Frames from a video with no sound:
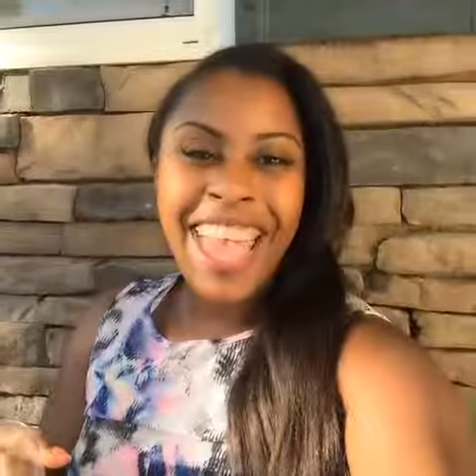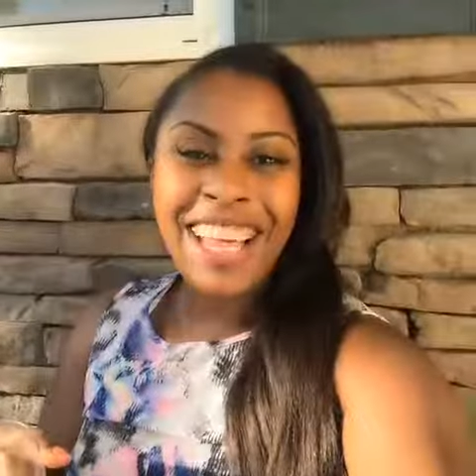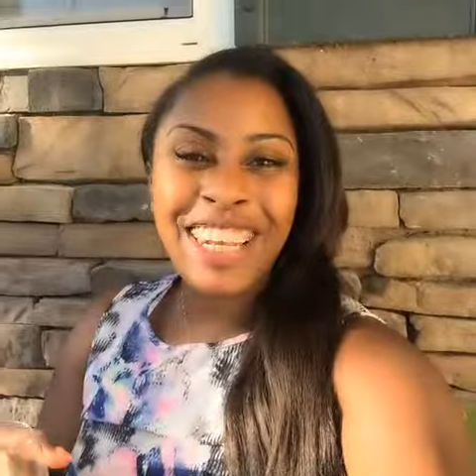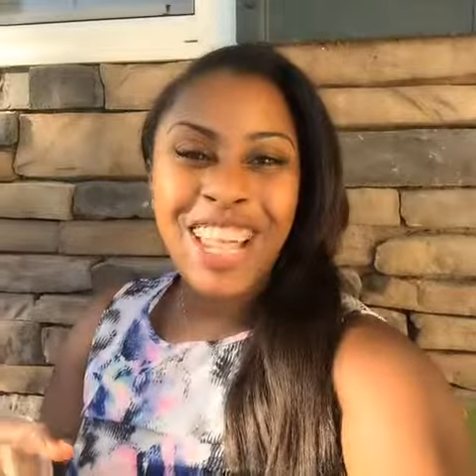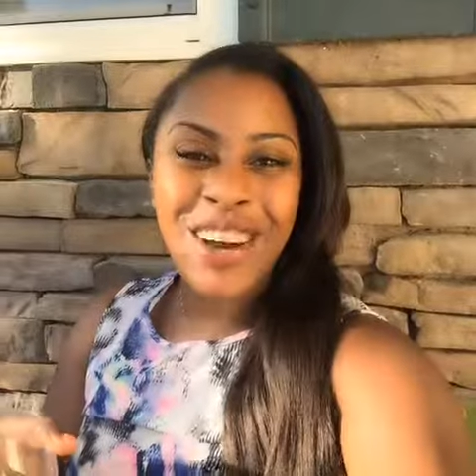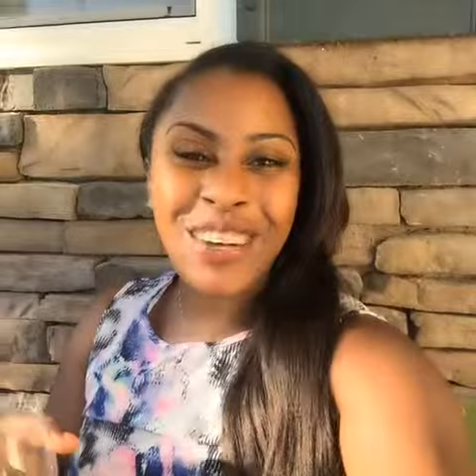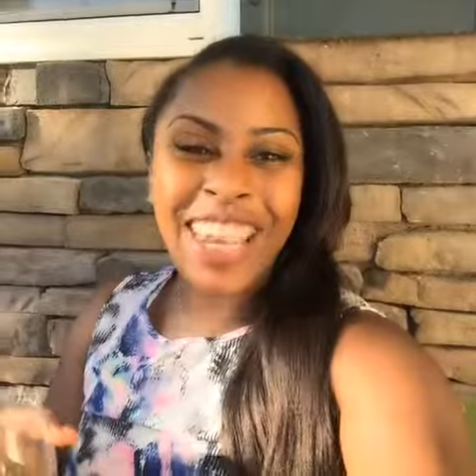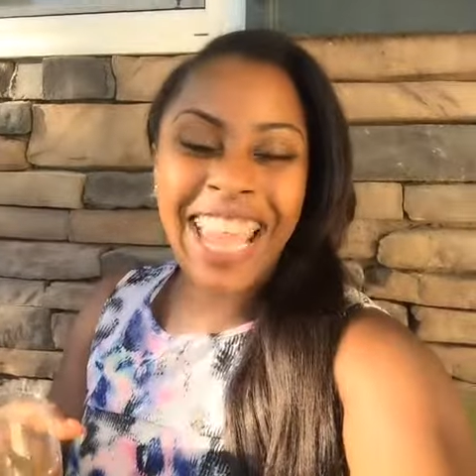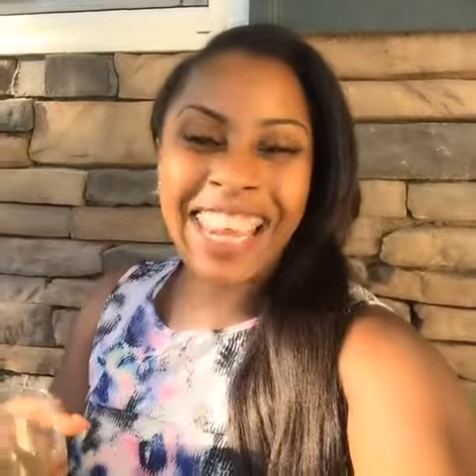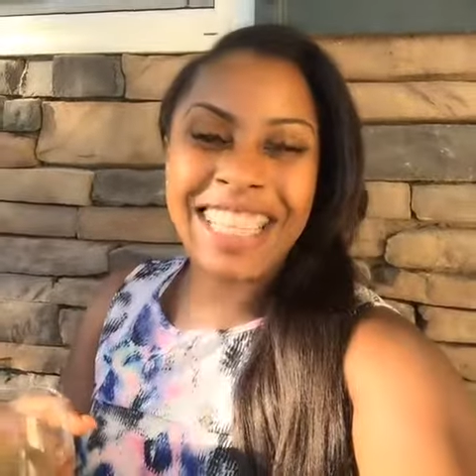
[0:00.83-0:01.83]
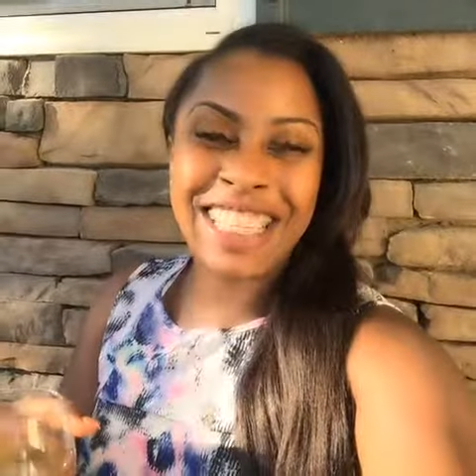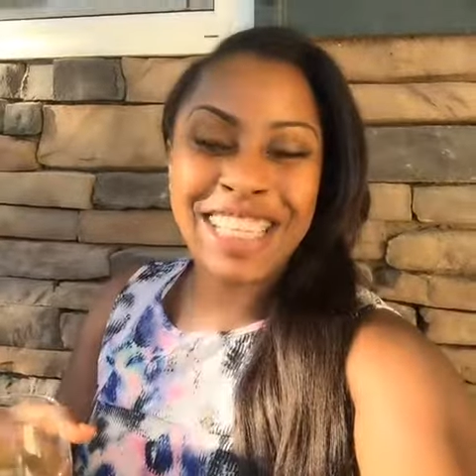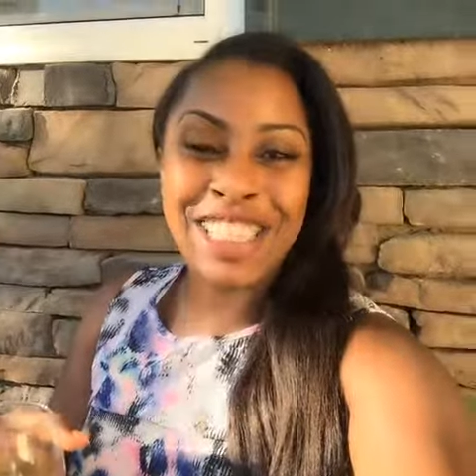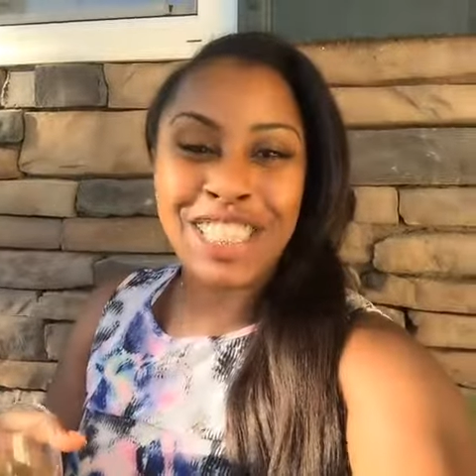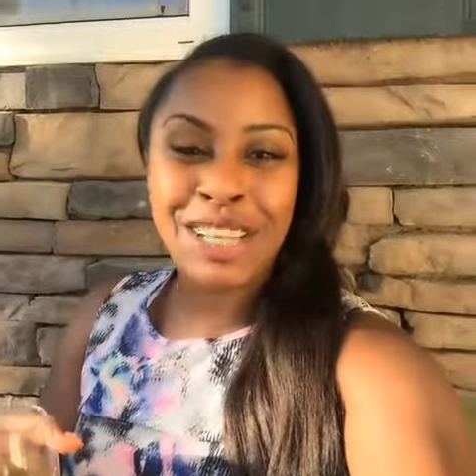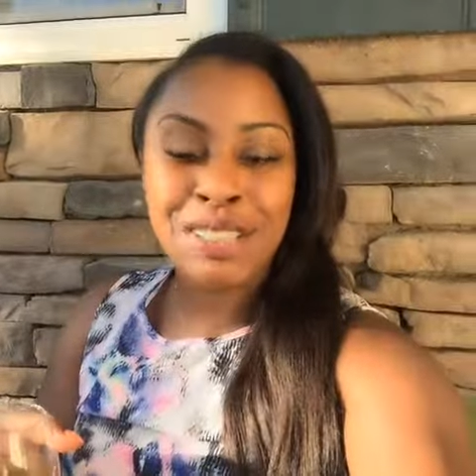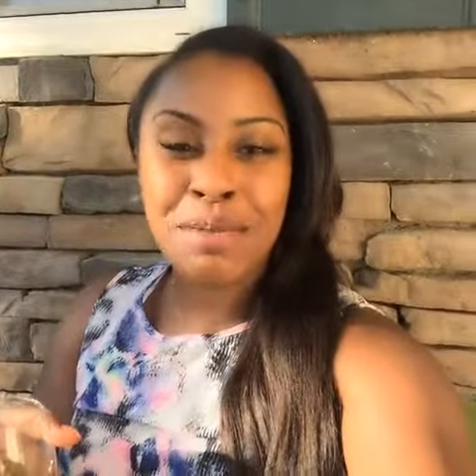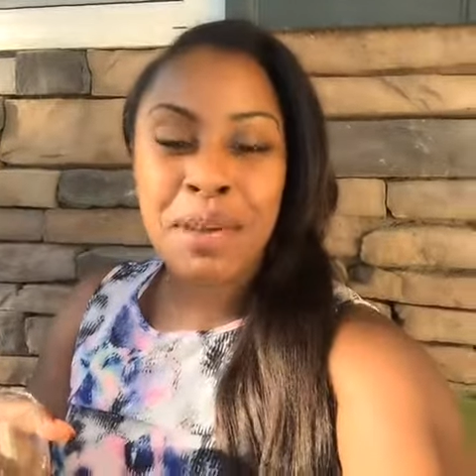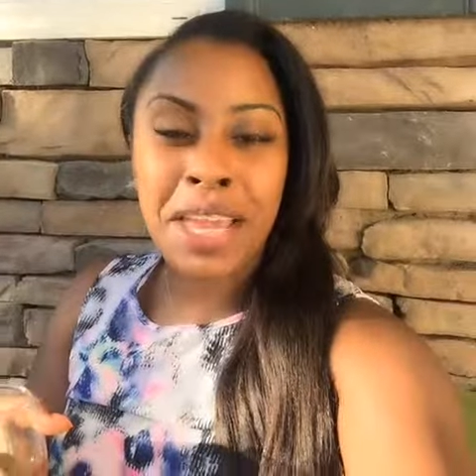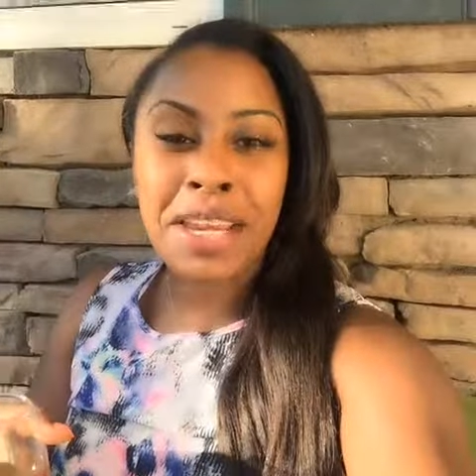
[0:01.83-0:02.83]
Hello, ladies and
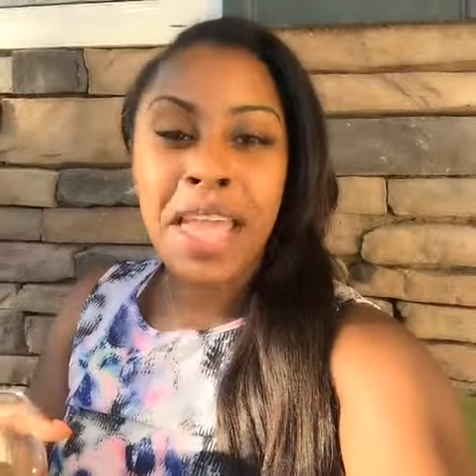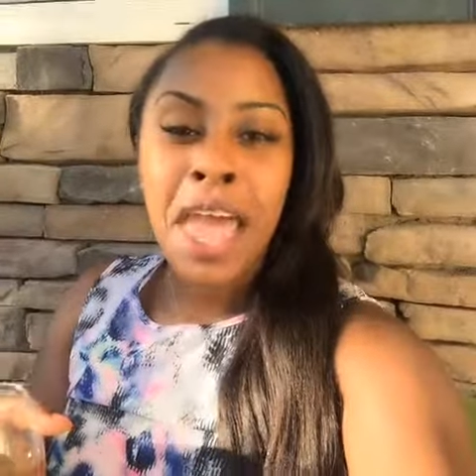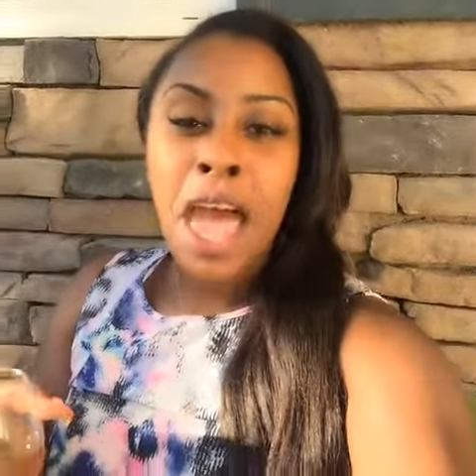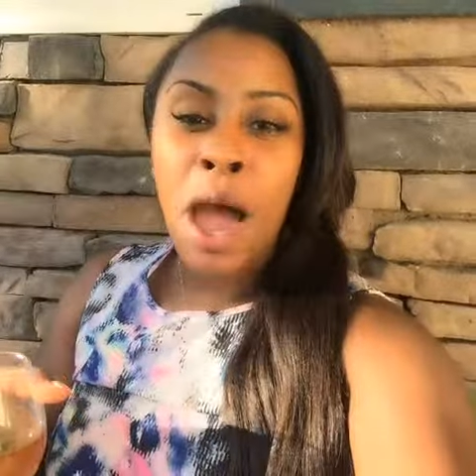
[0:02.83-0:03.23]
gentlemen.